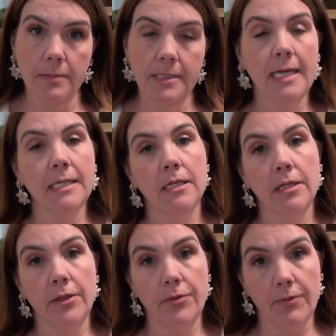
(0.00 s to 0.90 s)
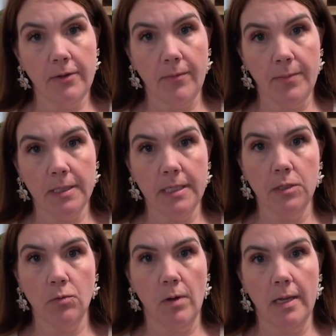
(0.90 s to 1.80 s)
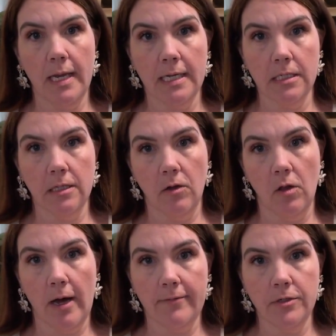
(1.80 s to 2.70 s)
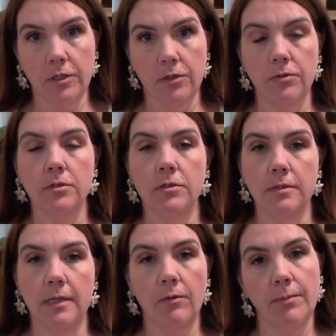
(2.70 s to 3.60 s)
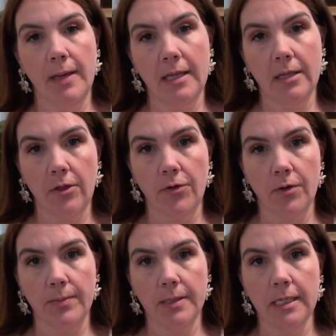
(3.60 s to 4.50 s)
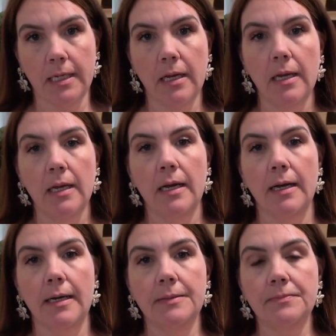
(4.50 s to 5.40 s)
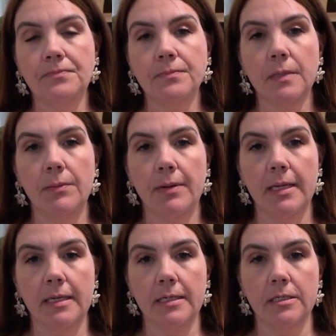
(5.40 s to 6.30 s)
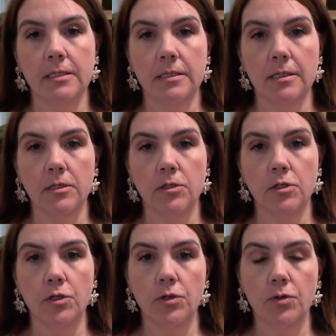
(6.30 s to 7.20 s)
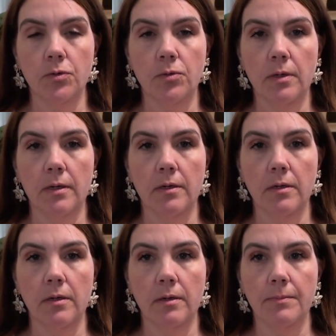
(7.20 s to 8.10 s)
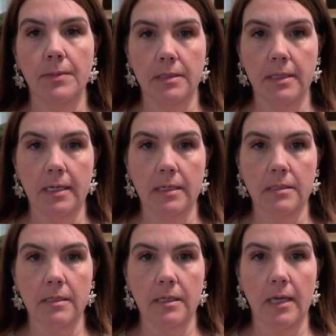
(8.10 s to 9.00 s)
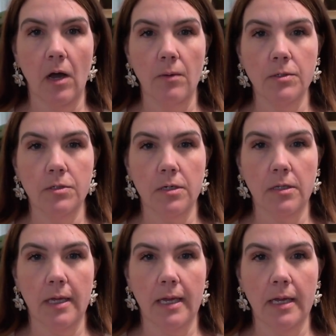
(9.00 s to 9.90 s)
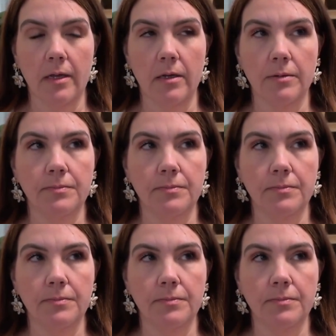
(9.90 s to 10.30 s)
technically three different buildings. One has a little offshoot that would make it the third building. But it is two buildings that almost look like,